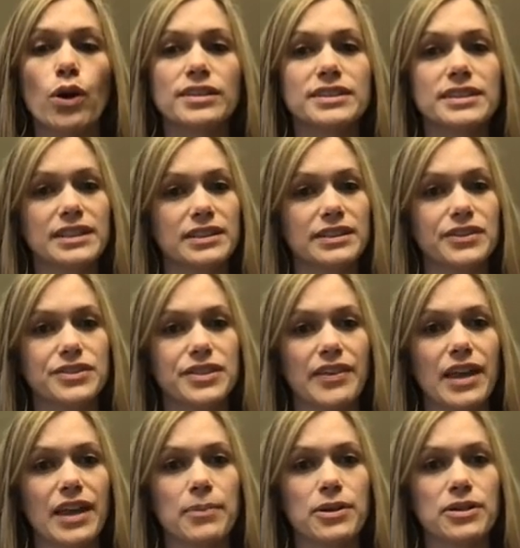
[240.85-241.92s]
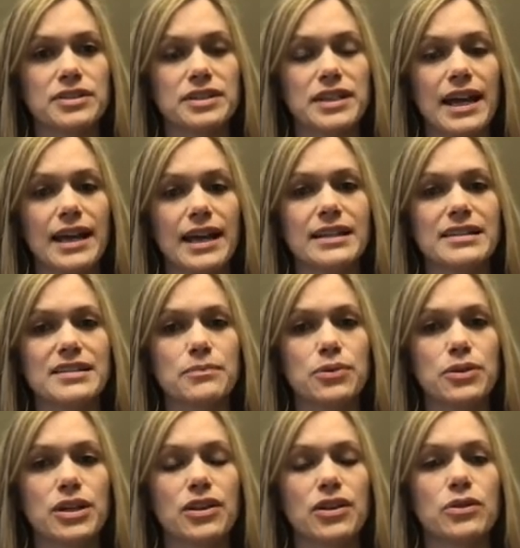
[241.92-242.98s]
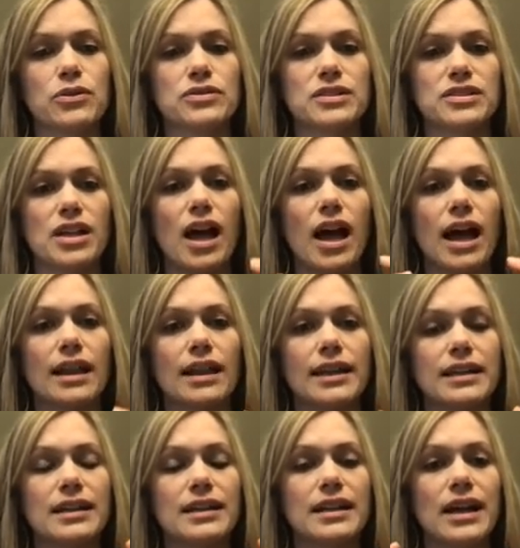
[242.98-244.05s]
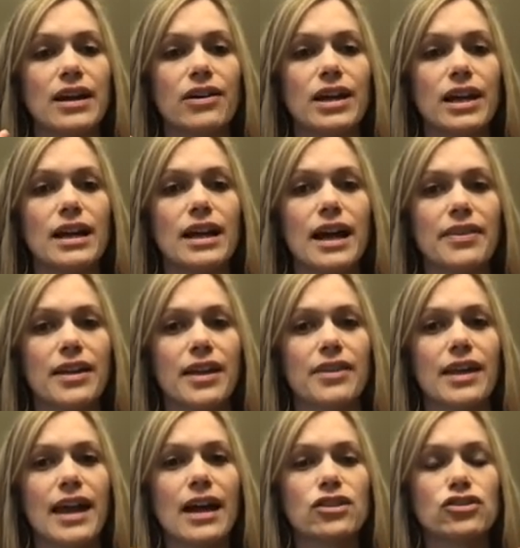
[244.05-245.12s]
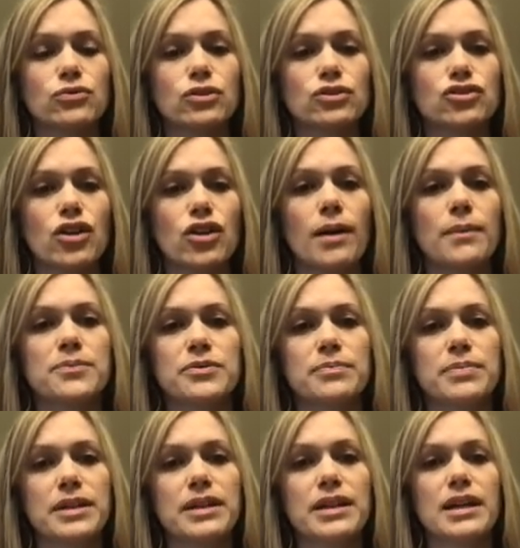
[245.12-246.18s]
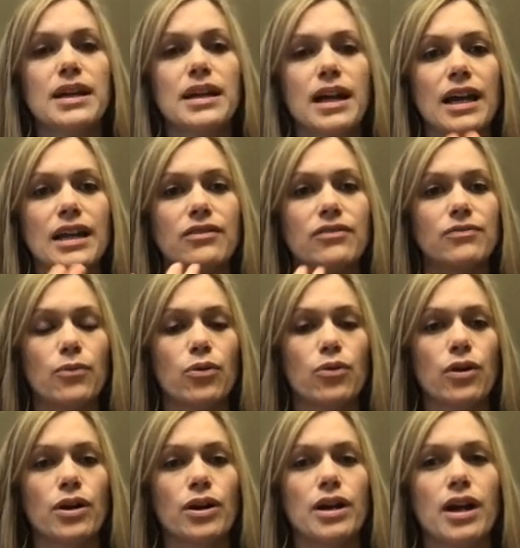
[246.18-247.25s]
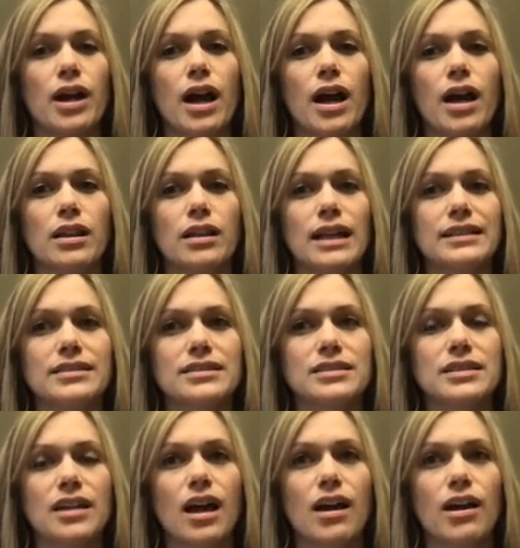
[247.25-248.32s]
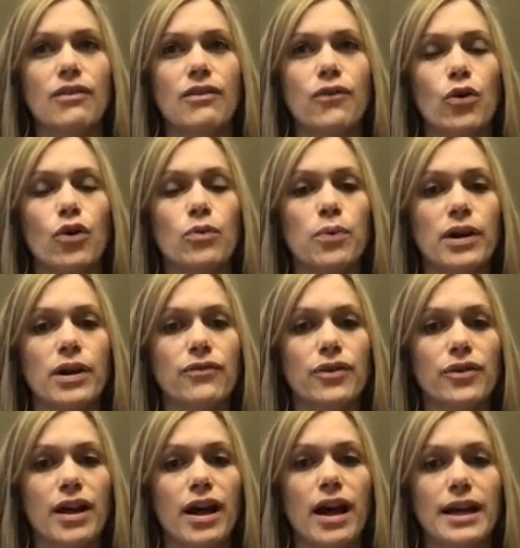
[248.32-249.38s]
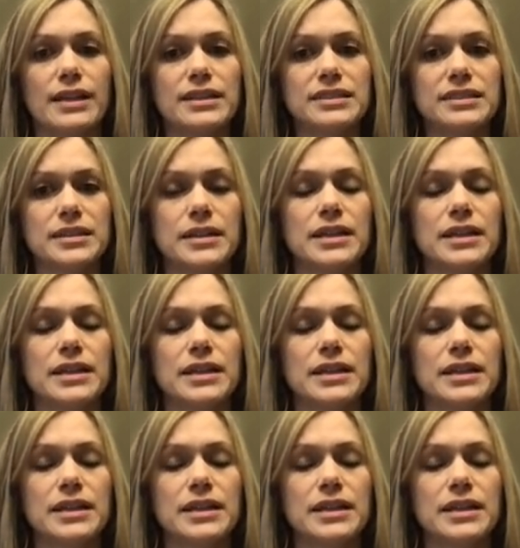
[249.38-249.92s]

skills that that person has and putting those as the highlighted area. And then the actual jobs would be kind of more less focal point for the eyes.